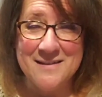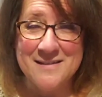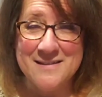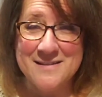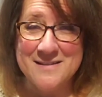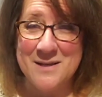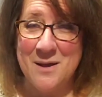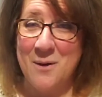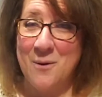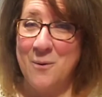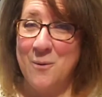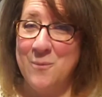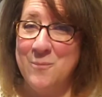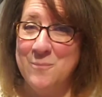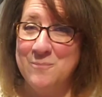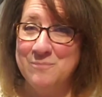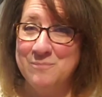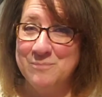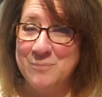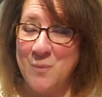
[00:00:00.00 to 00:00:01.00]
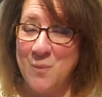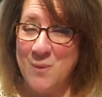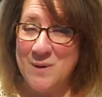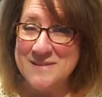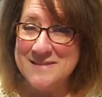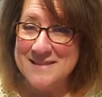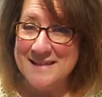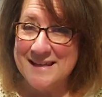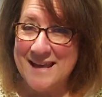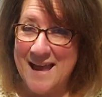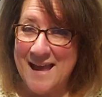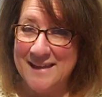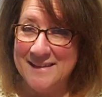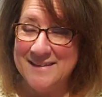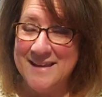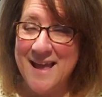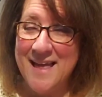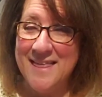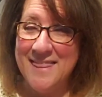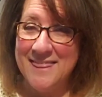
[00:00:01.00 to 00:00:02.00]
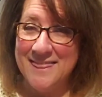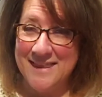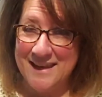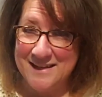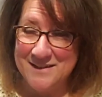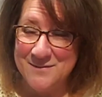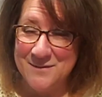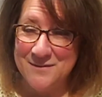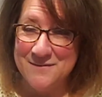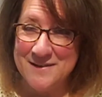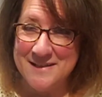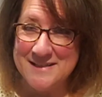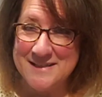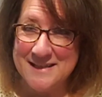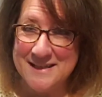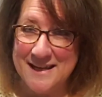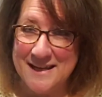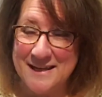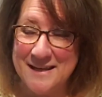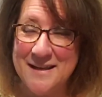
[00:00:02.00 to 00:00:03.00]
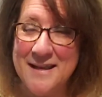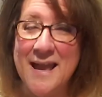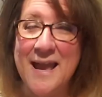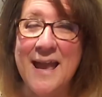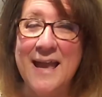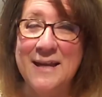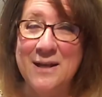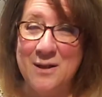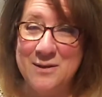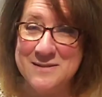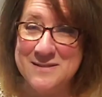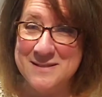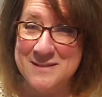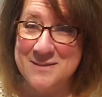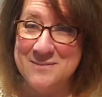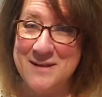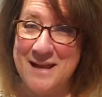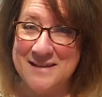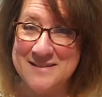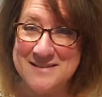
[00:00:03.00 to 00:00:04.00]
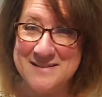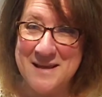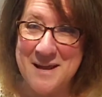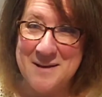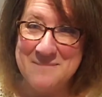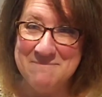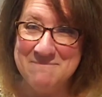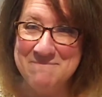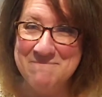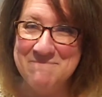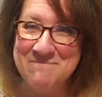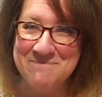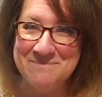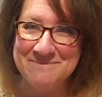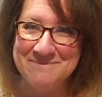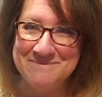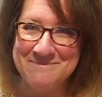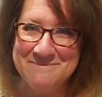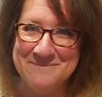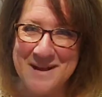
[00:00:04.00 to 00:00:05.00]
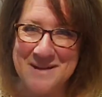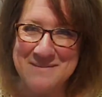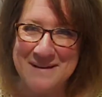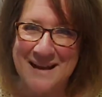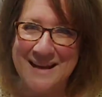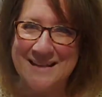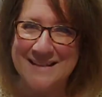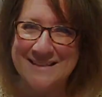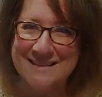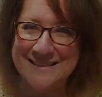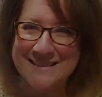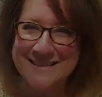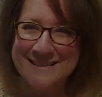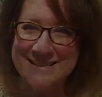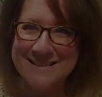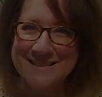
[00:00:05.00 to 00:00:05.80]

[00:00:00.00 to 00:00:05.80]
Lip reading: So once again, thanks for visiting, and I'll see you next time. Bye-bye.